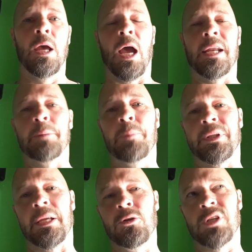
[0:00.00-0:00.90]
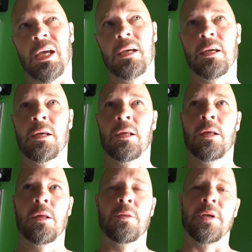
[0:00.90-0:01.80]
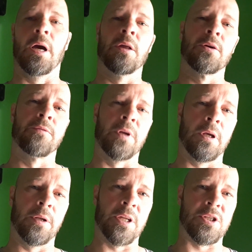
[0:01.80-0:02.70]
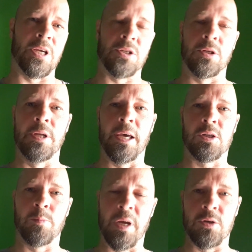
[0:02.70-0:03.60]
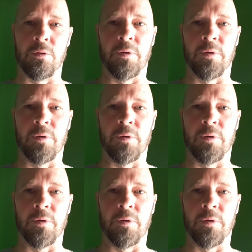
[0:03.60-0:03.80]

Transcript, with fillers: and then but then you take the other video that says the next major